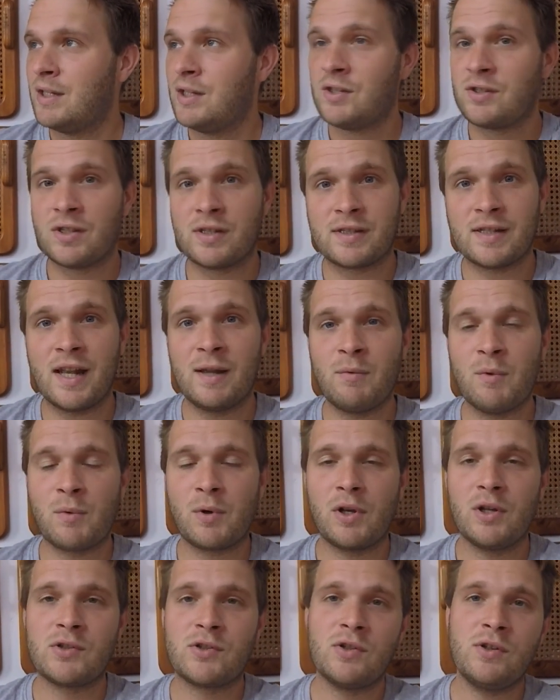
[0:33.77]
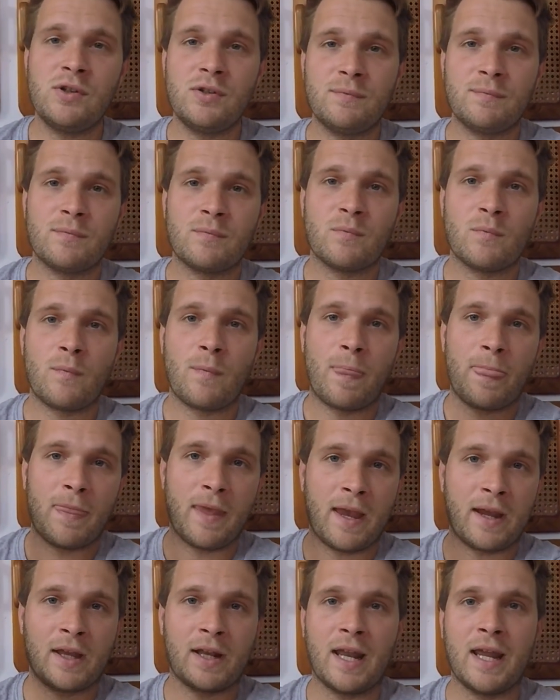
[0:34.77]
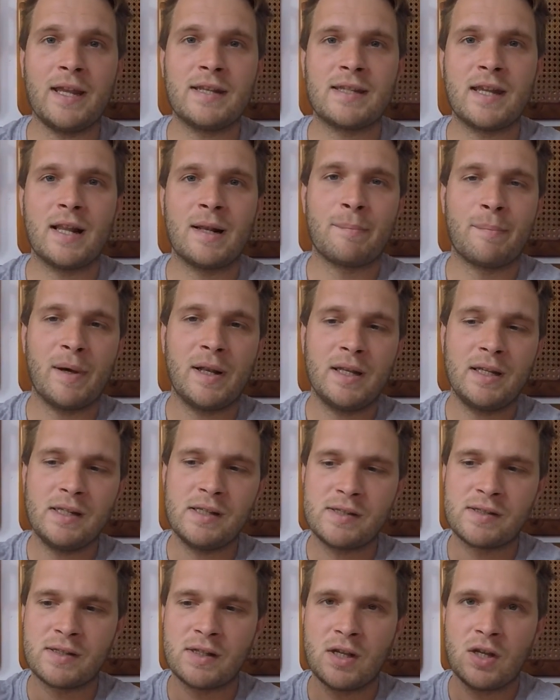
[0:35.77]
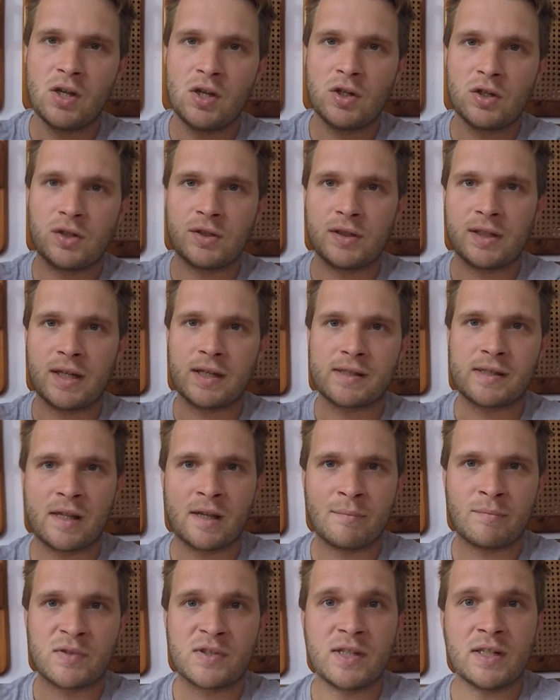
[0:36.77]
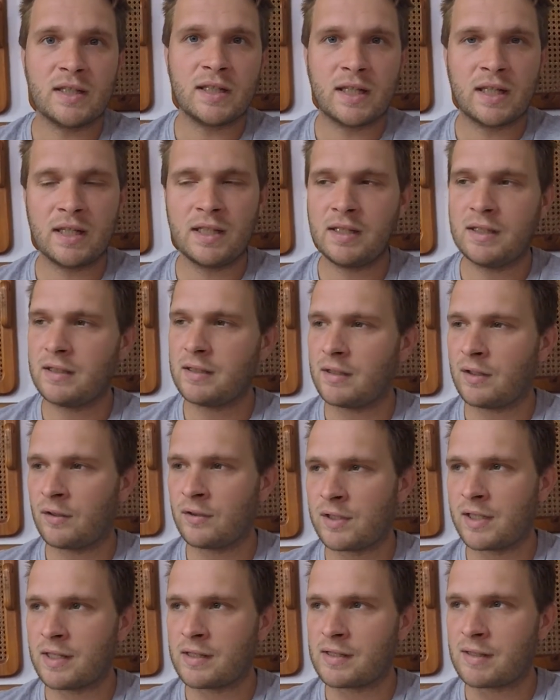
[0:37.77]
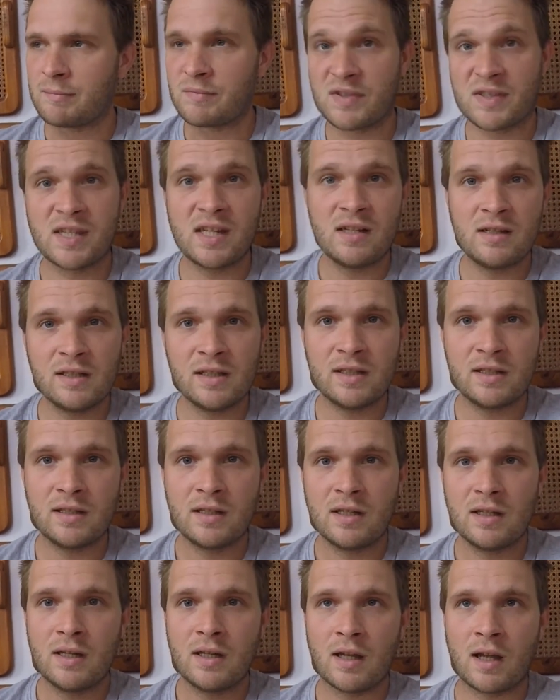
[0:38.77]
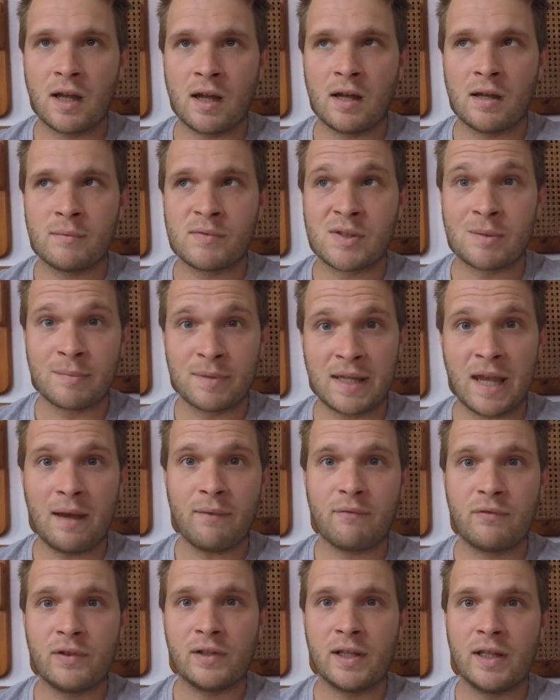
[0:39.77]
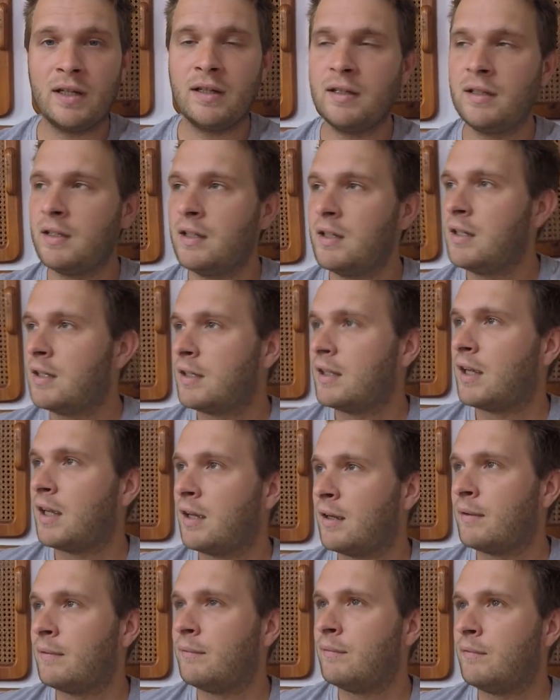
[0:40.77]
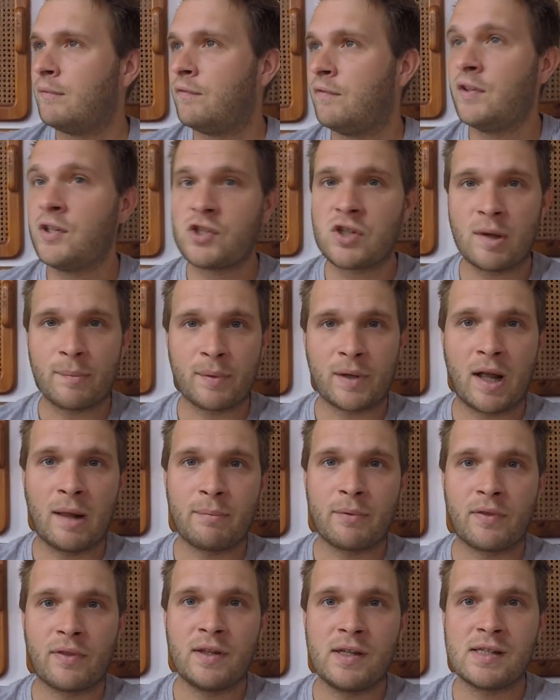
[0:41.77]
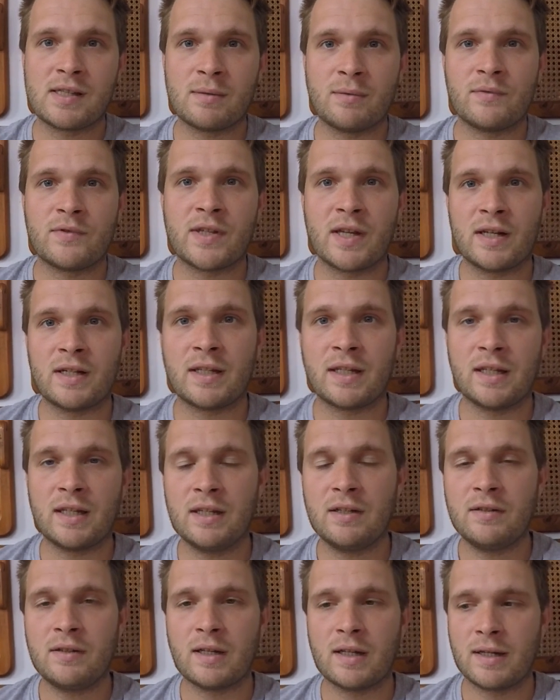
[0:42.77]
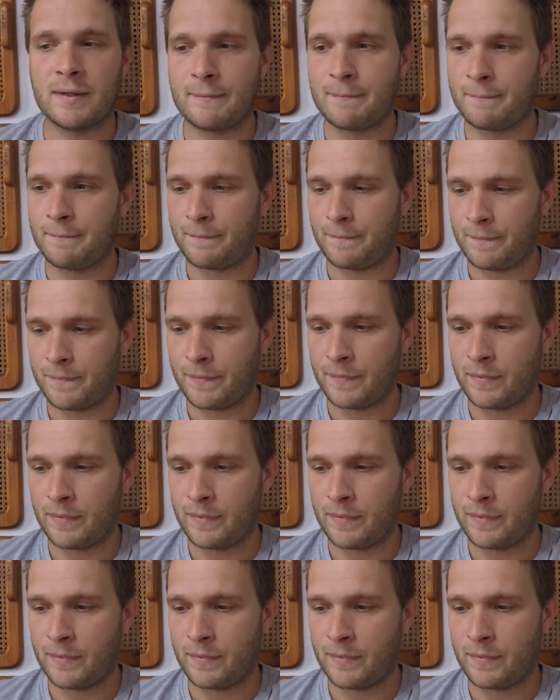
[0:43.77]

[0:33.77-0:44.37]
So today what we're going to do, we're going to head down to Bunnings, going to get some silicone, going to get some sealant, some gap filler, finish up a couple things that we've done in here, and